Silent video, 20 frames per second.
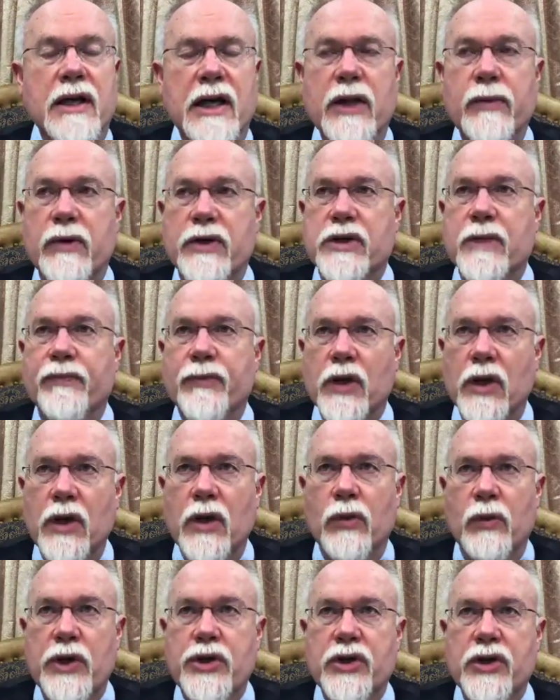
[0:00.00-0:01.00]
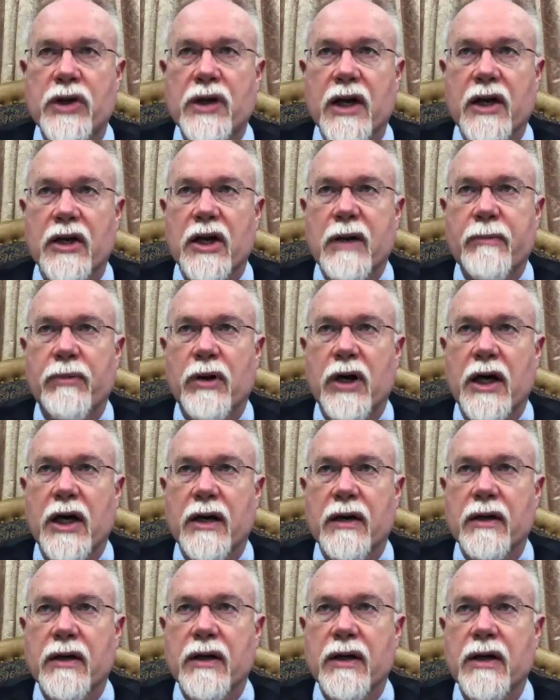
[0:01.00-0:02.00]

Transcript: In other words, we should not on our part